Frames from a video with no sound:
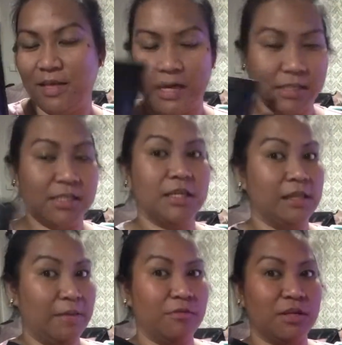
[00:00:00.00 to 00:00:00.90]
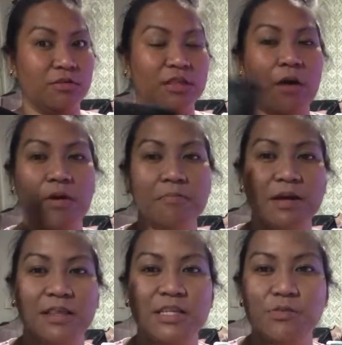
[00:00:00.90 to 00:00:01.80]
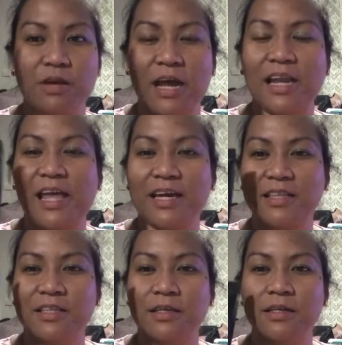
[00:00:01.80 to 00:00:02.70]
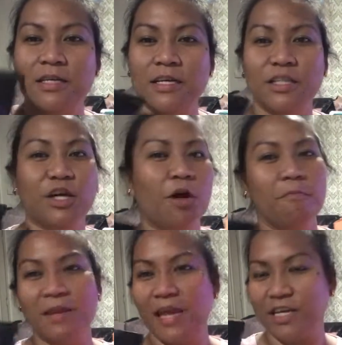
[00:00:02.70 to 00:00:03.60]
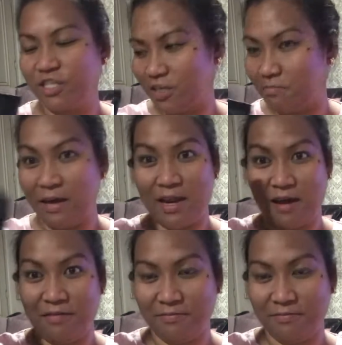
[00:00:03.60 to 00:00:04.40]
It's still lemony on that one, but this one I like the combination better.